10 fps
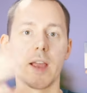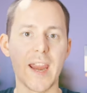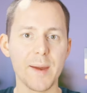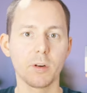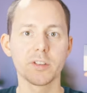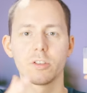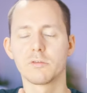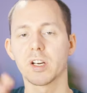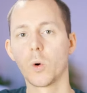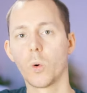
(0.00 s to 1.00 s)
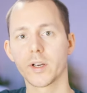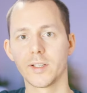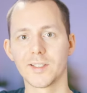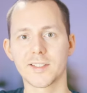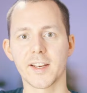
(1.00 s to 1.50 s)
able to record
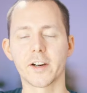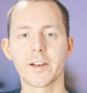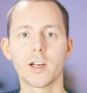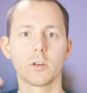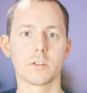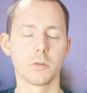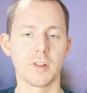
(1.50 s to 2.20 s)
in stereo to